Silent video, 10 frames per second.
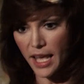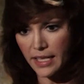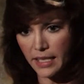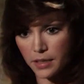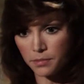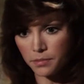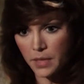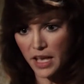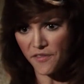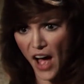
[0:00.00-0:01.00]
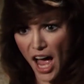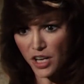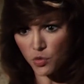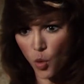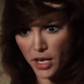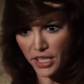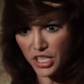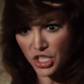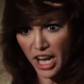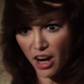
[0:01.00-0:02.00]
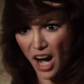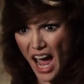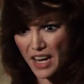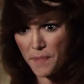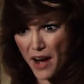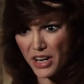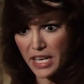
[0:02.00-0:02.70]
which he has to keep relearning for the past ten episodes like